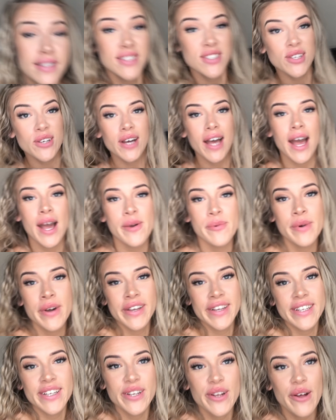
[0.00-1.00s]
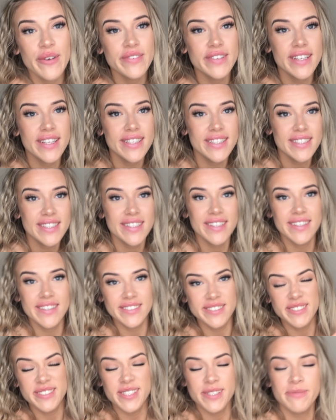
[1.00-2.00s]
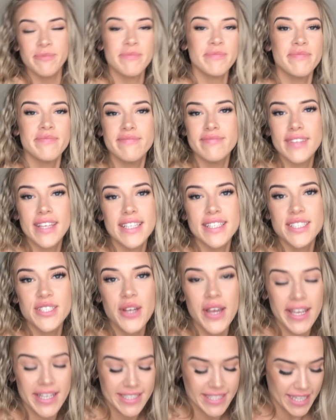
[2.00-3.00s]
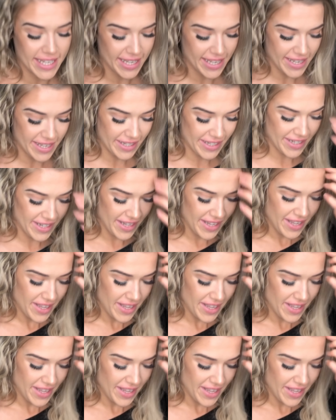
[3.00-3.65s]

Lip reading: so I work in an office and it's not exciting.